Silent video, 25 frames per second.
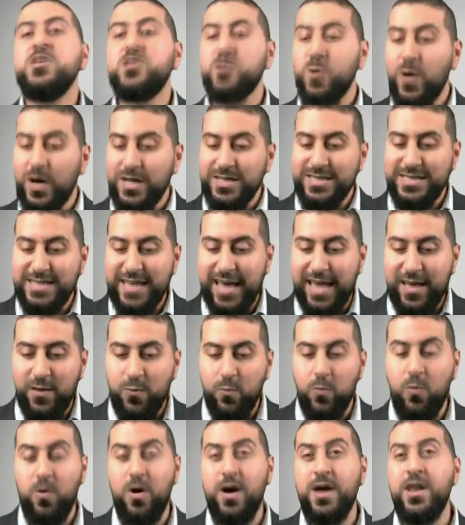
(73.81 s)
So on day
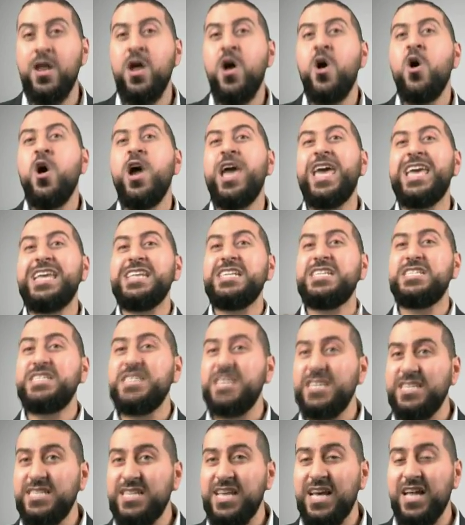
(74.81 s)
one, in
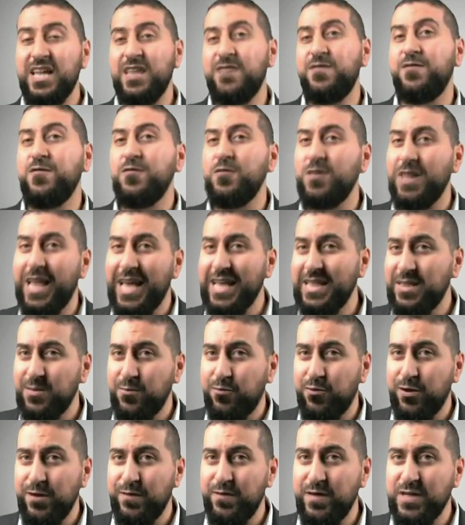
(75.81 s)
detail, if you like
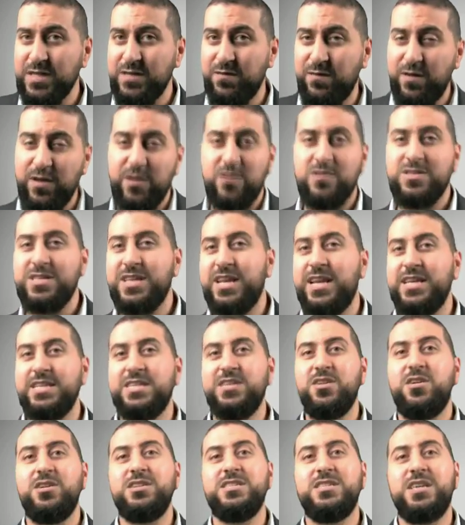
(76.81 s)
the previous videos that I
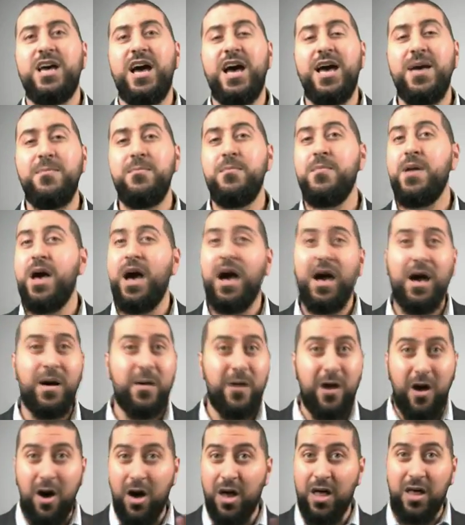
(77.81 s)
did on time, uh,
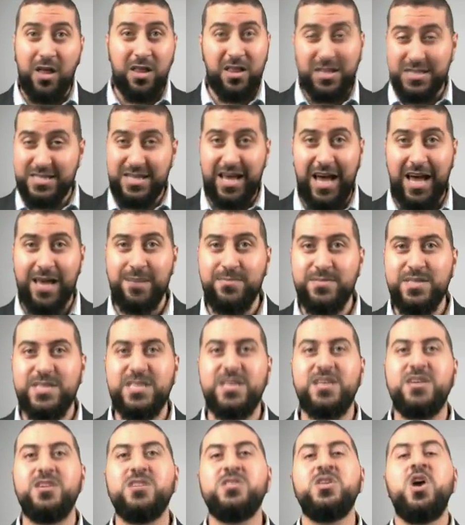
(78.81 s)
on the time
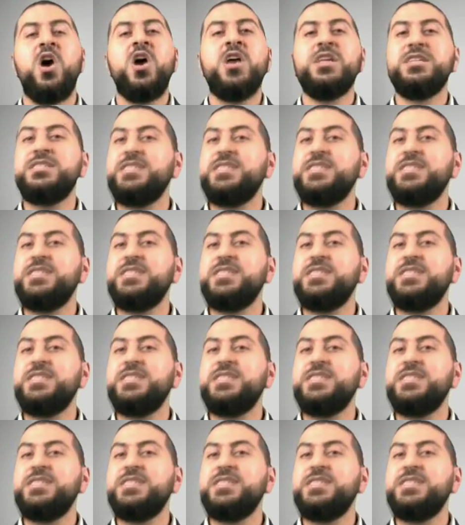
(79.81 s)
skills,